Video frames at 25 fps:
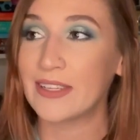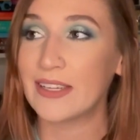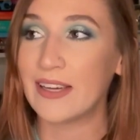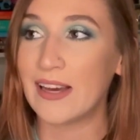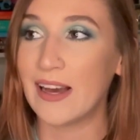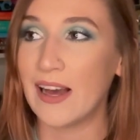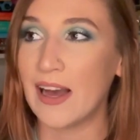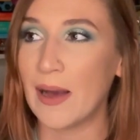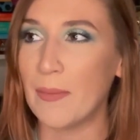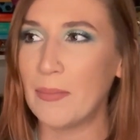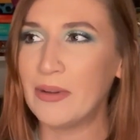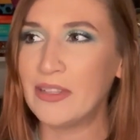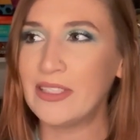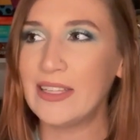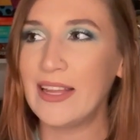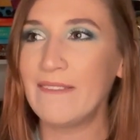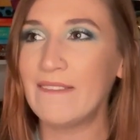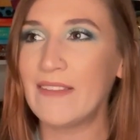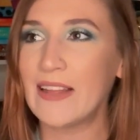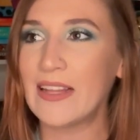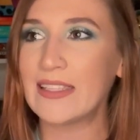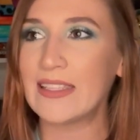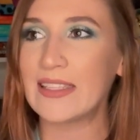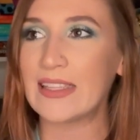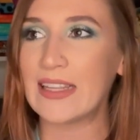I believe
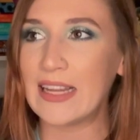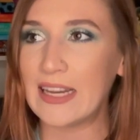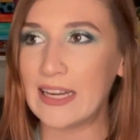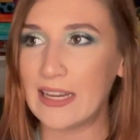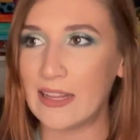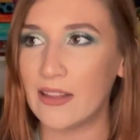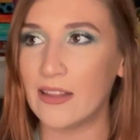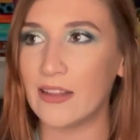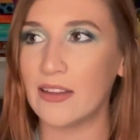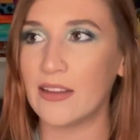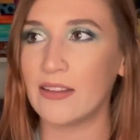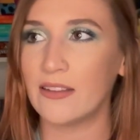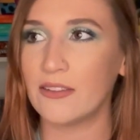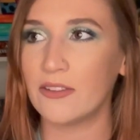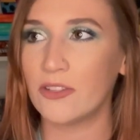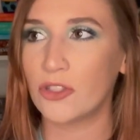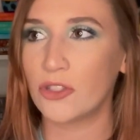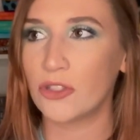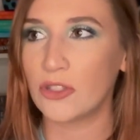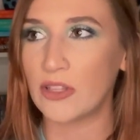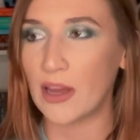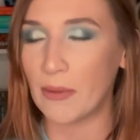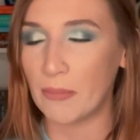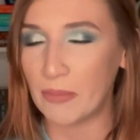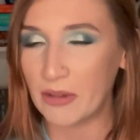that's the end of the,
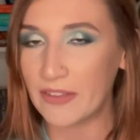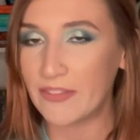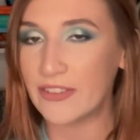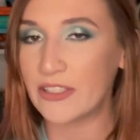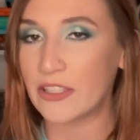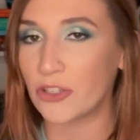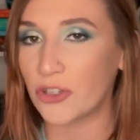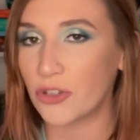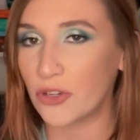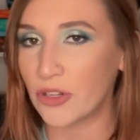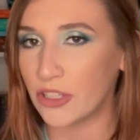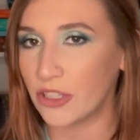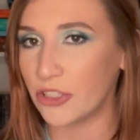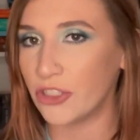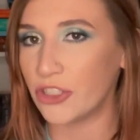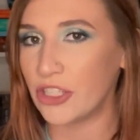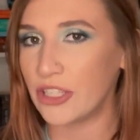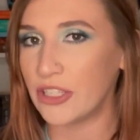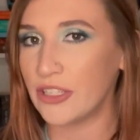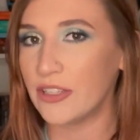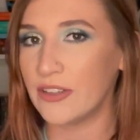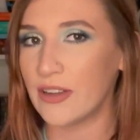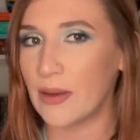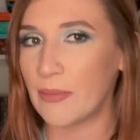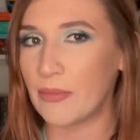I believe it's a
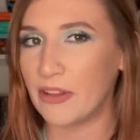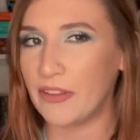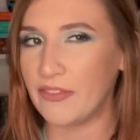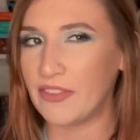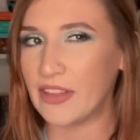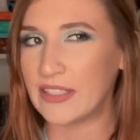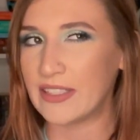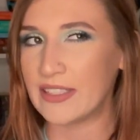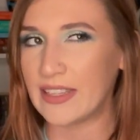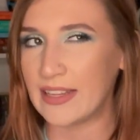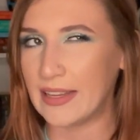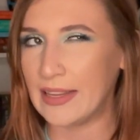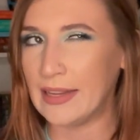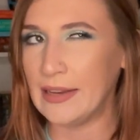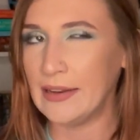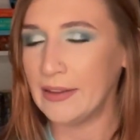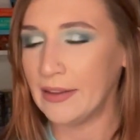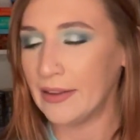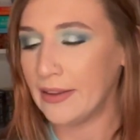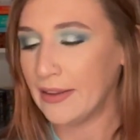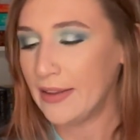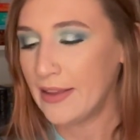trilogy. I believe that's the end.